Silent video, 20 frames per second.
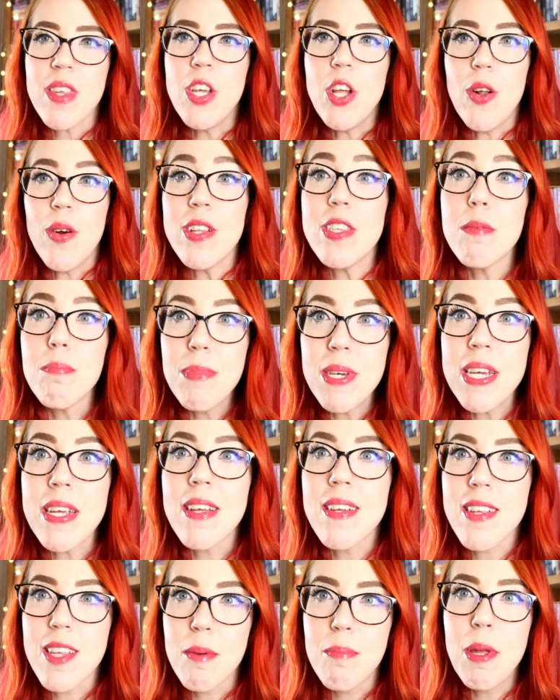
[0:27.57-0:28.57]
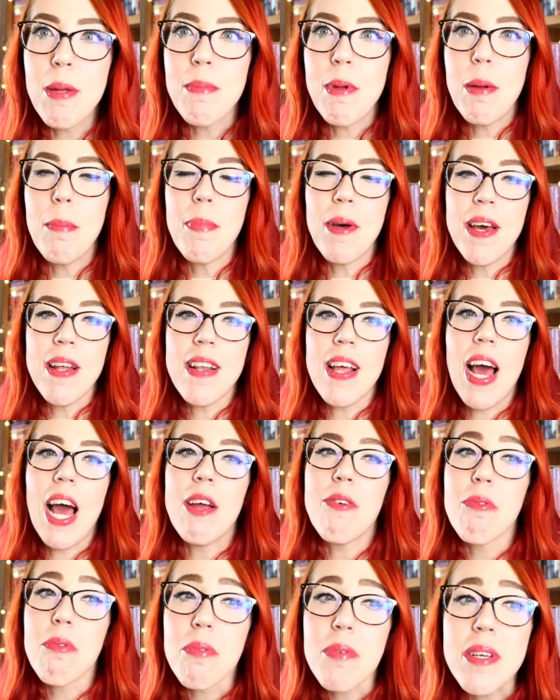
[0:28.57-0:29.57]
you know, it's a big commitment, but
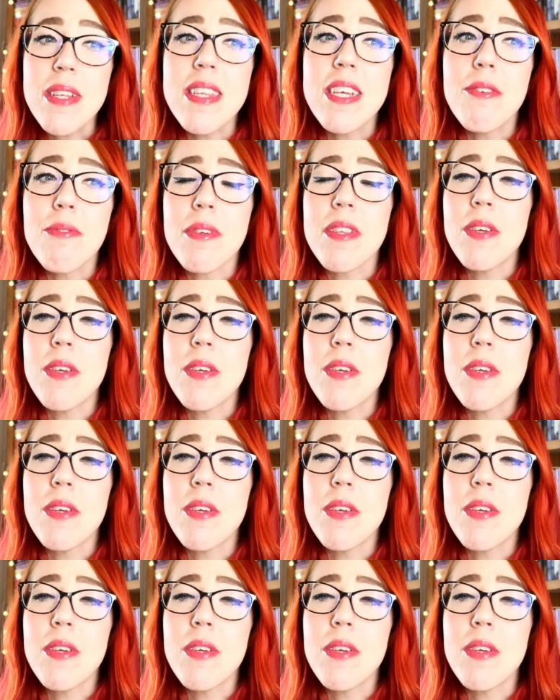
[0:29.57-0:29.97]
I really,